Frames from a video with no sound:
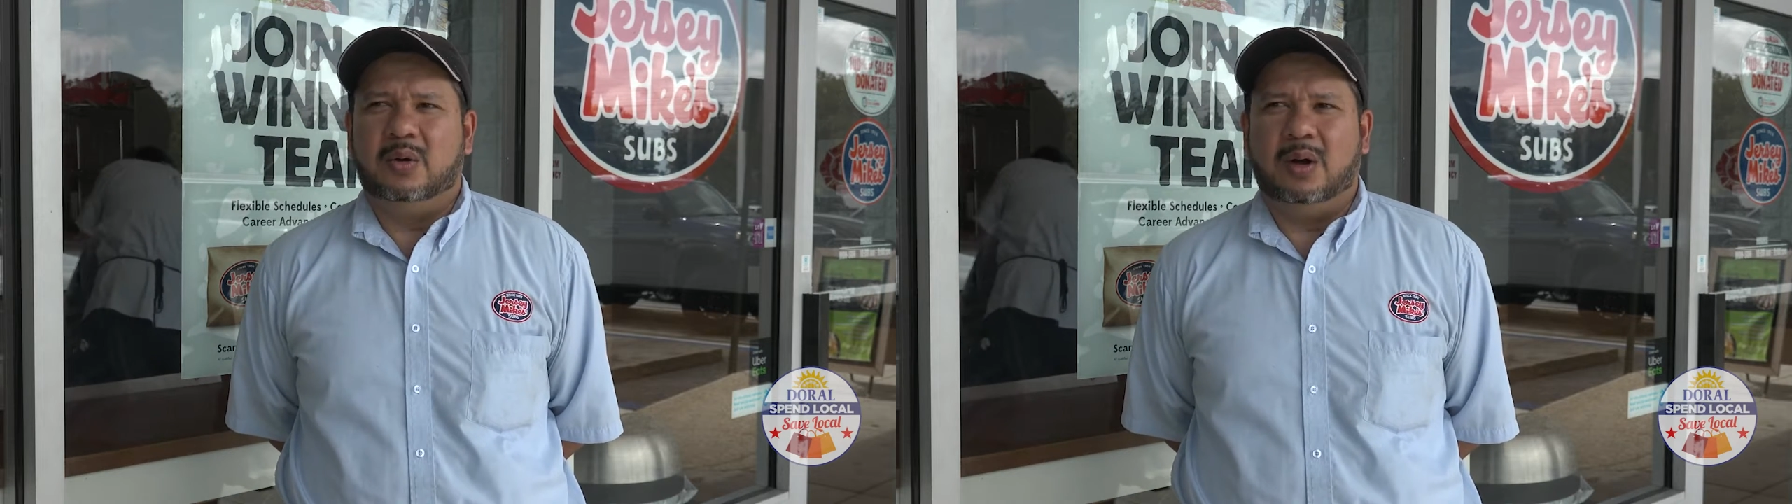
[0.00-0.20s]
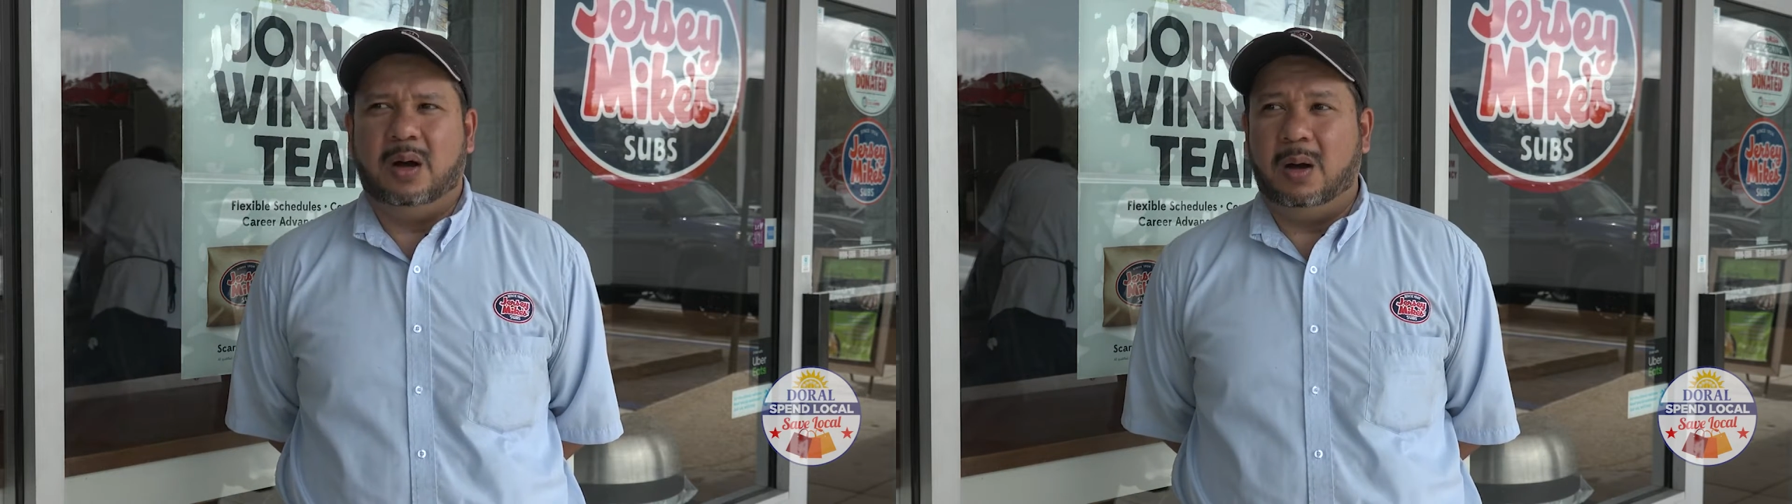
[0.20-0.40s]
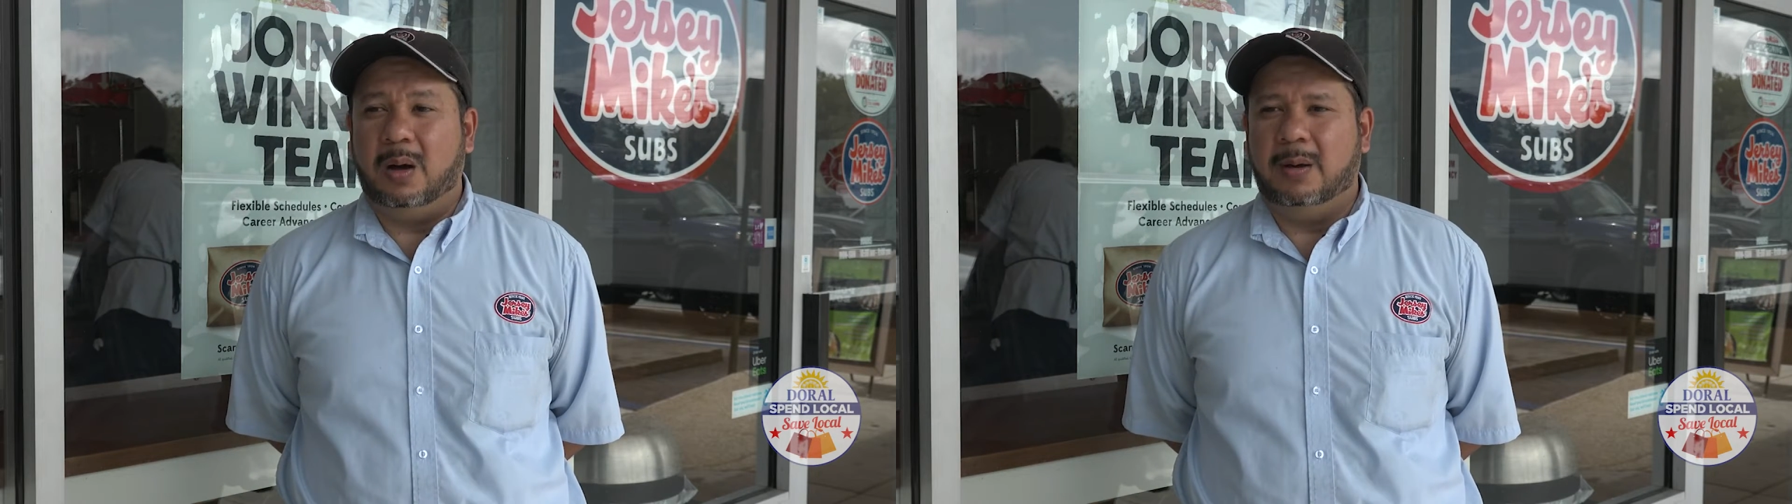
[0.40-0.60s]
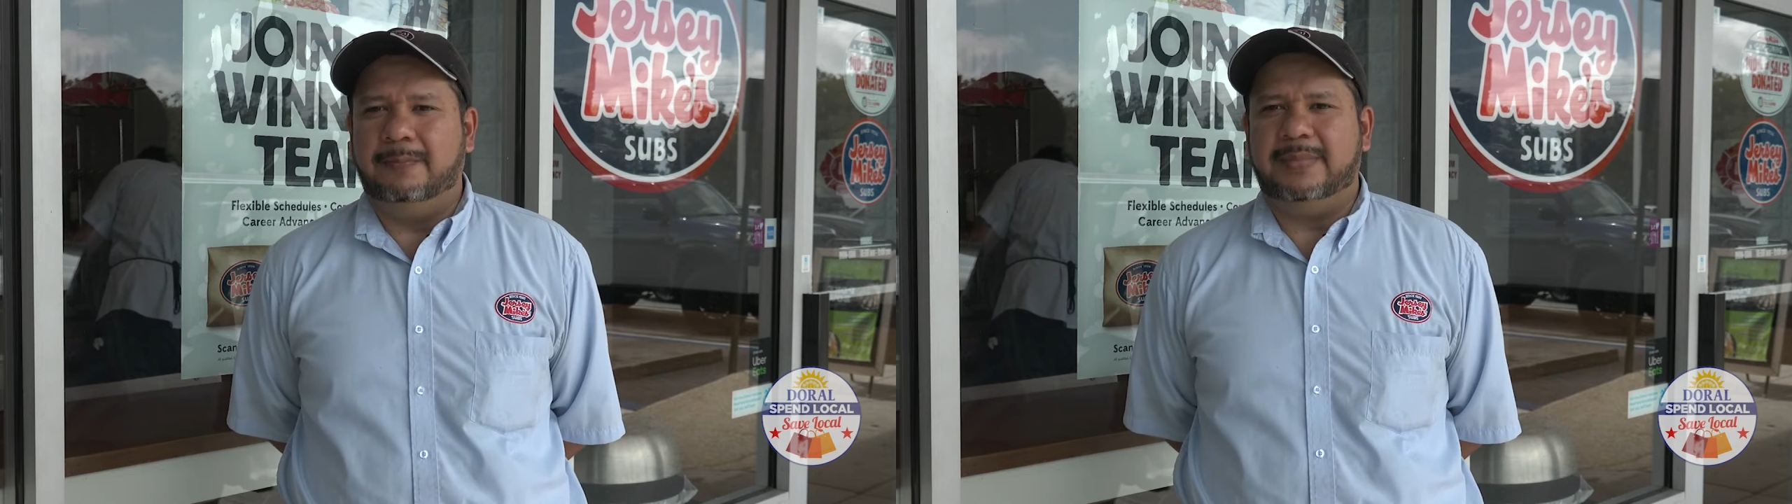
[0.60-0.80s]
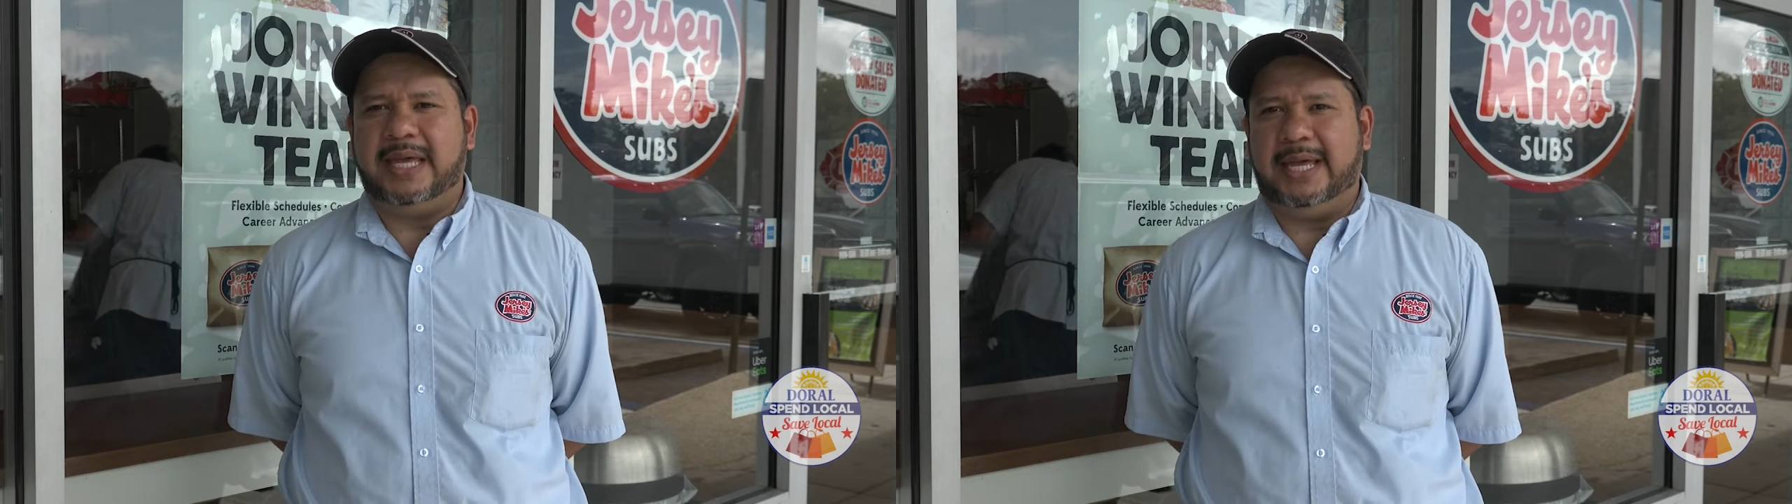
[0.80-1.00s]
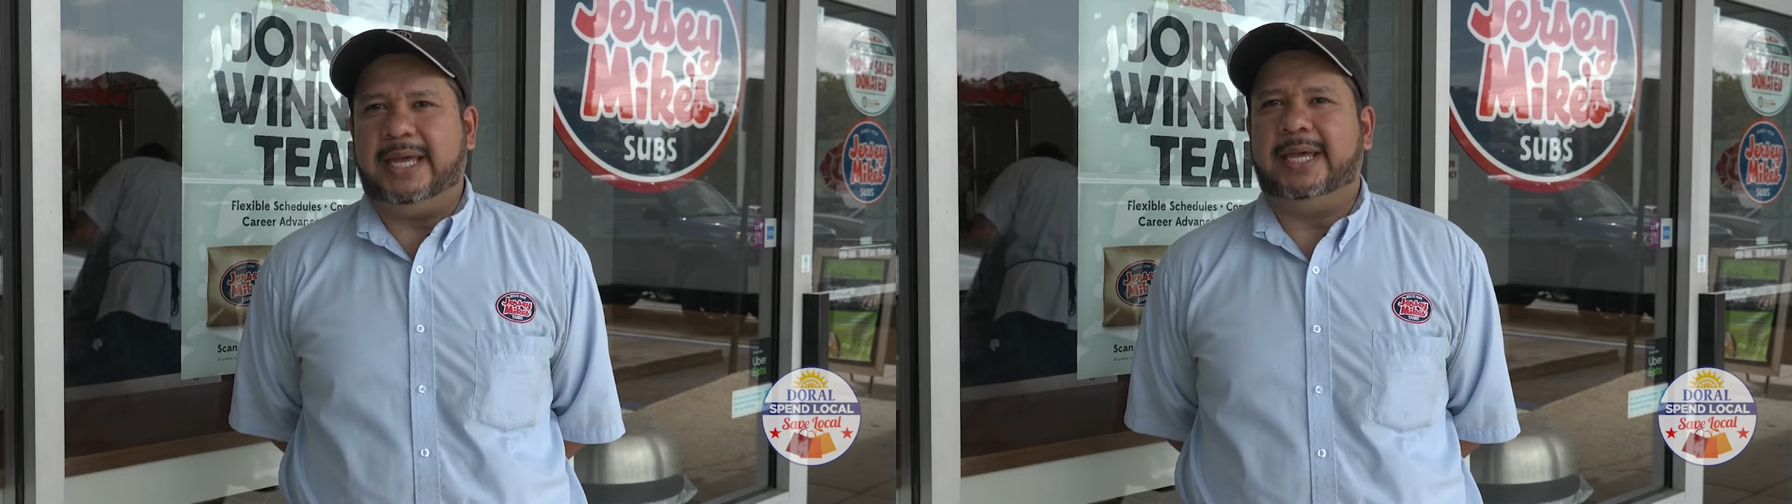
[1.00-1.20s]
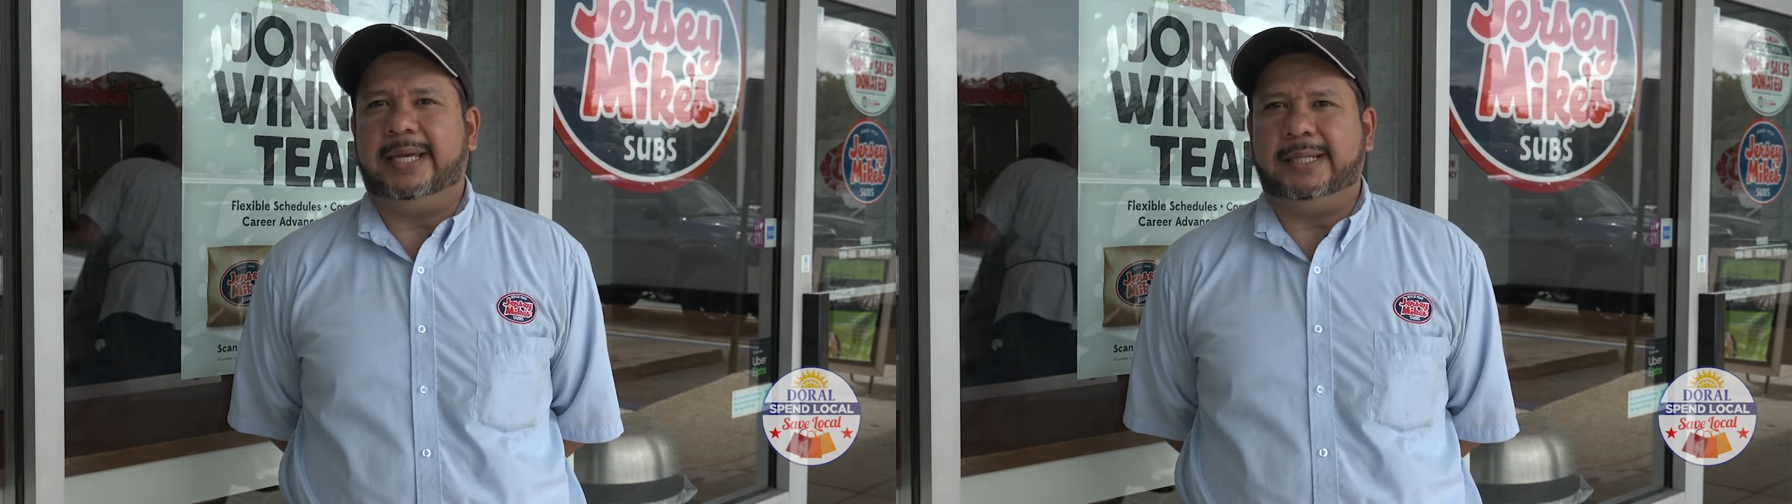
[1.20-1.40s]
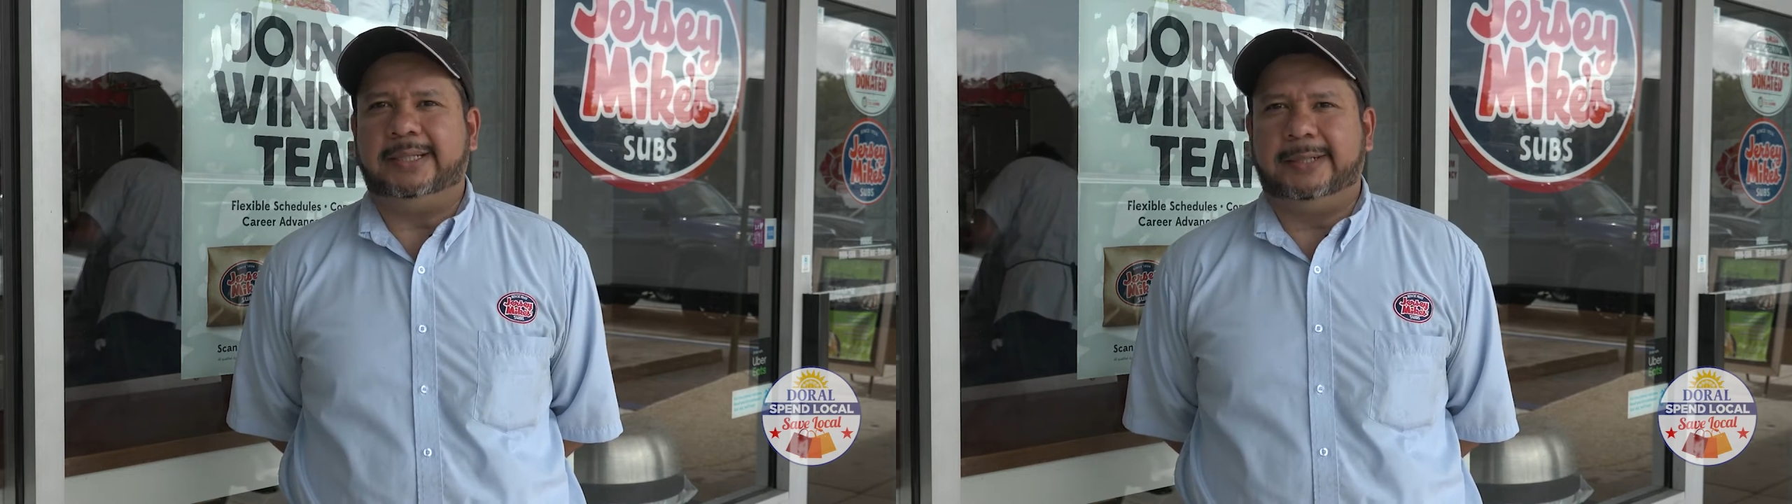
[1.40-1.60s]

um, and